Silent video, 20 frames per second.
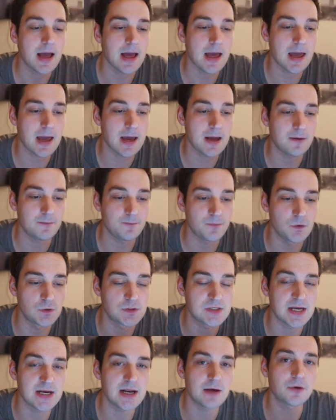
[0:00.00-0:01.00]
and you
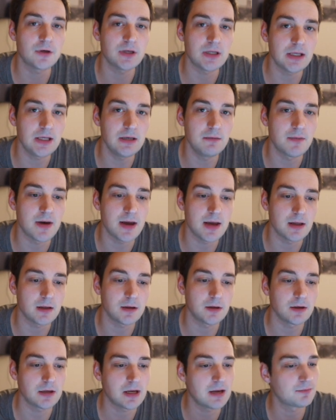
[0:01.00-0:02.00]
send out an
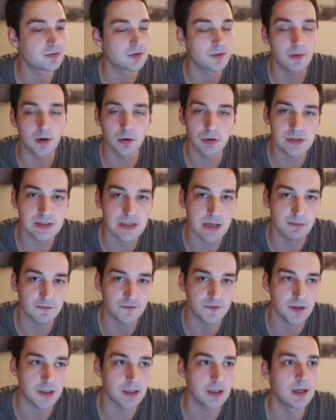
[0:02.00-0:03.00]
email and promote
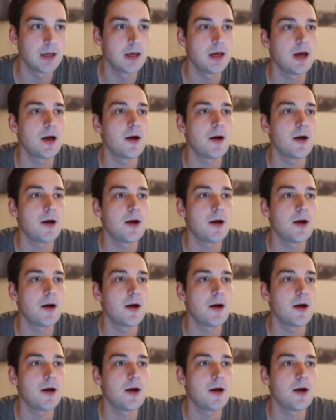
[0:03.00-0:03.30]
something,